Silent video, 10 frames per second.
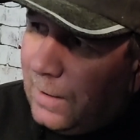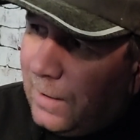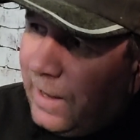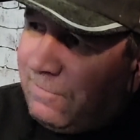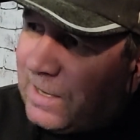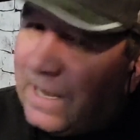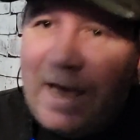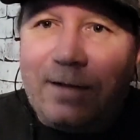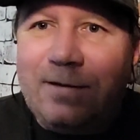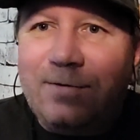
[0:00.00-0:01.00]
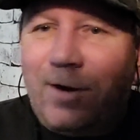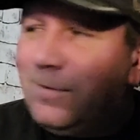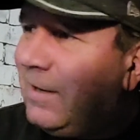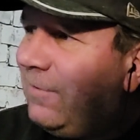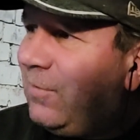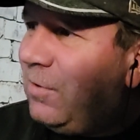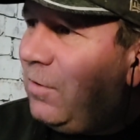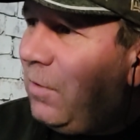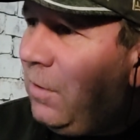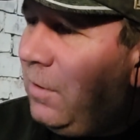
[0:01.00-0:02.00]
I have a cat trying to get through the
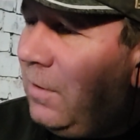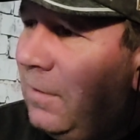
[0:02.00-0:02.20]
door.